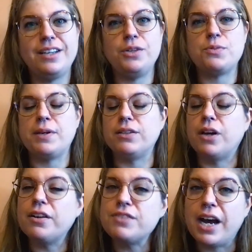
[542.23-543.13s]
You spend a
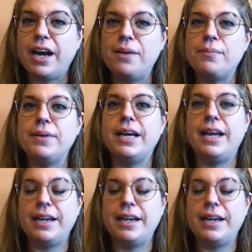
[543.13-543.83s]
lot of time and